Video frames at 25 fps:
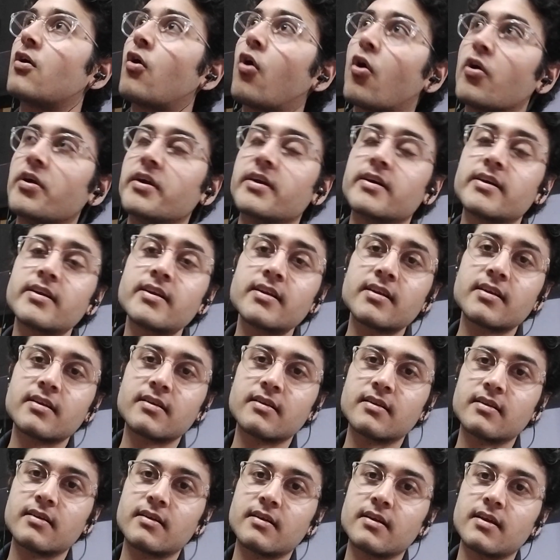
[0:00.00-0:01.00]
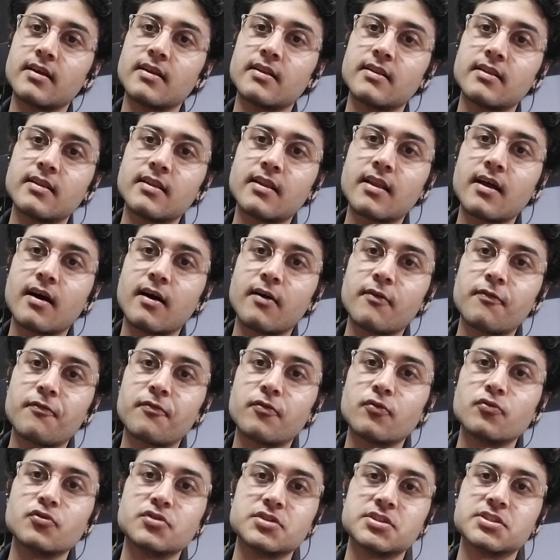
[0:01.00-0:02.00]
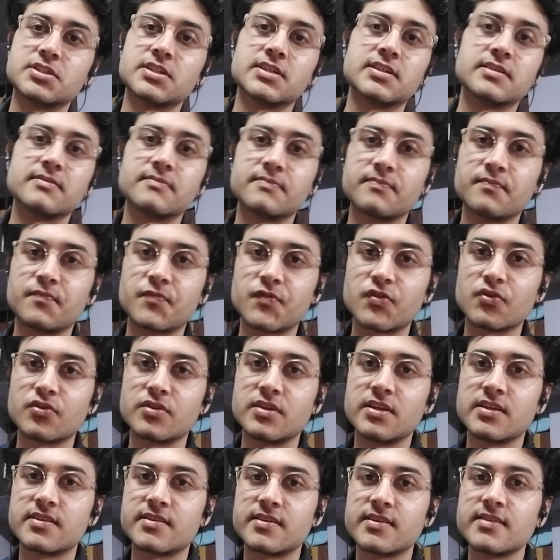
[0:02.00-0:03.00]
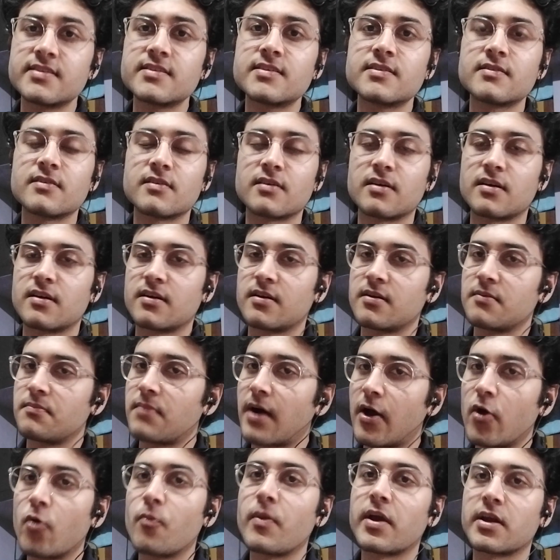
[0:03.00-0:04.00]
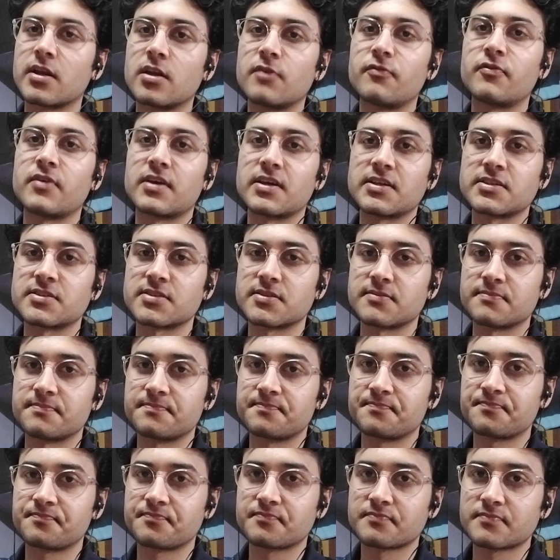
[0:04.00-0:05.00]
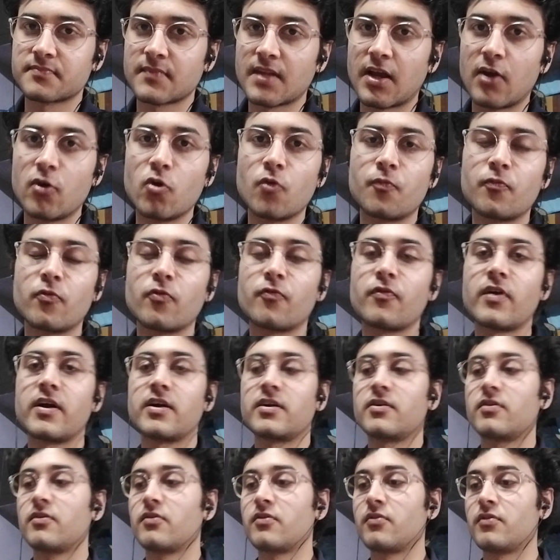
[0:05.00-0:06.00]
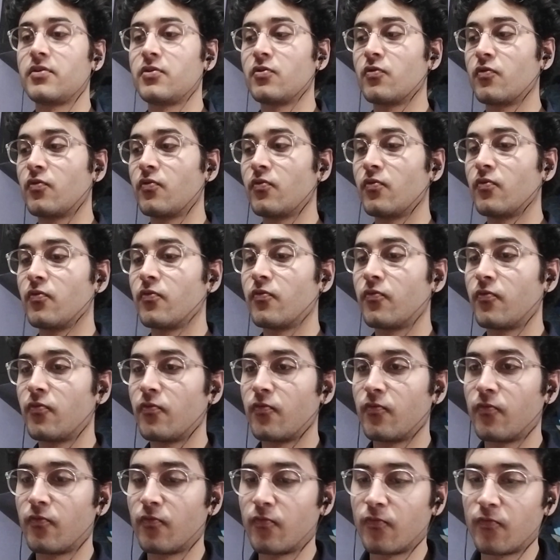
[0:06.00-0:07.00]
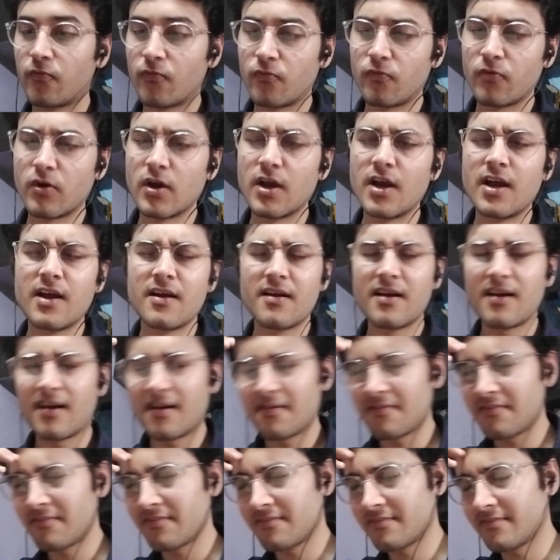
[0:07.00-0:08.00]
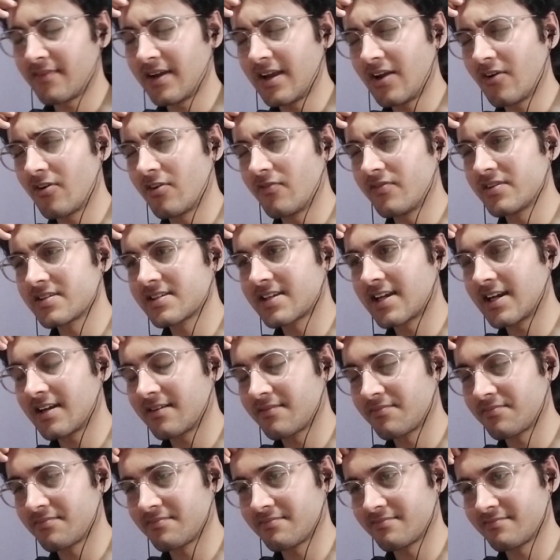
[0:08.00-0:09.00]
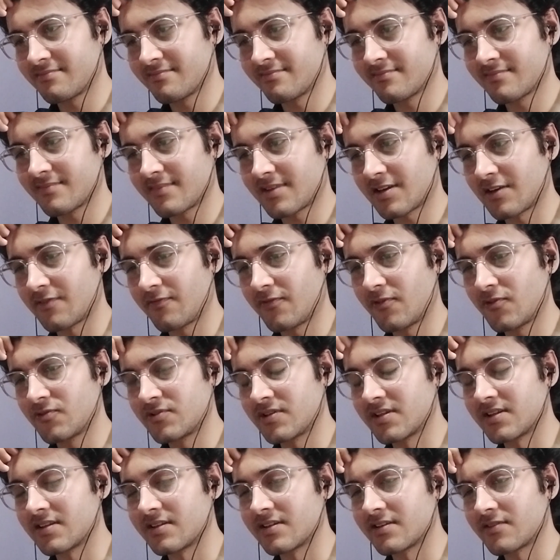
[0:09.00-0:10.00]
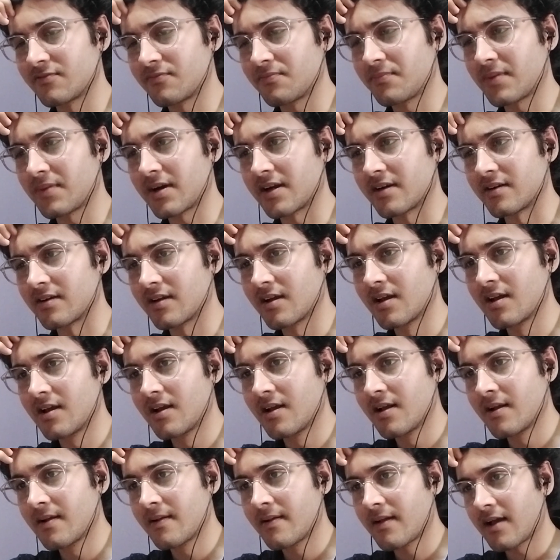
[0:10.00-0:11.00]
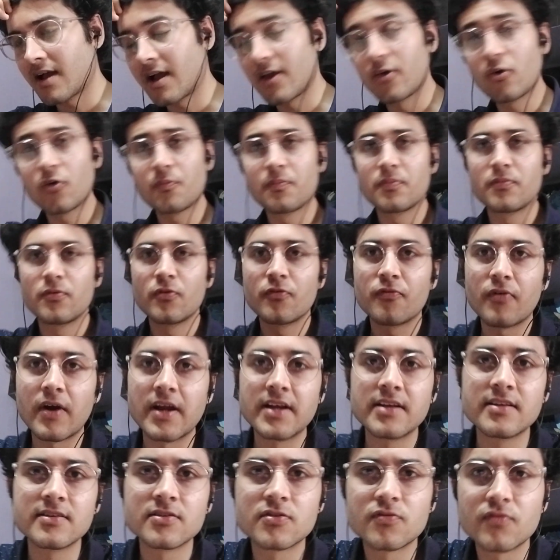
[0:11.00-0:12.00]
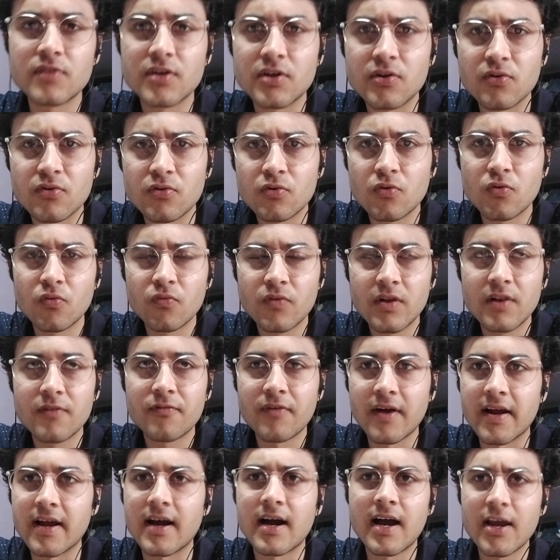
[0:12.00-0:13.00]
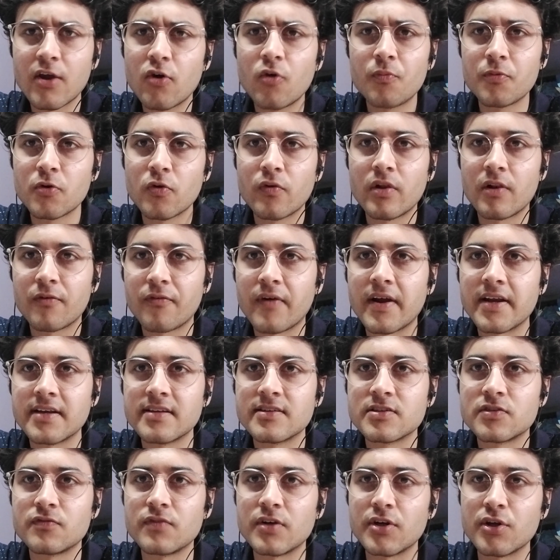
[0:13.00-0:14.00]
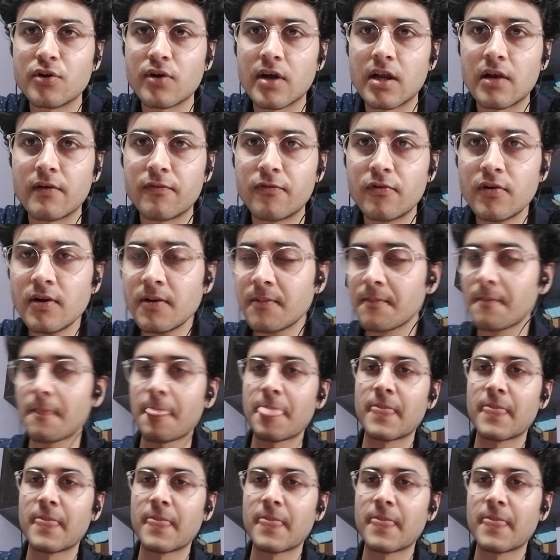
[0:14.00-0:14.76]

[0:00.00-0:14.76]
order in a food chain. So this is biomagnification. I hope you find you. Why I always get confused in this part. I hope you find this video. You will find. I hope you will find this video helpful.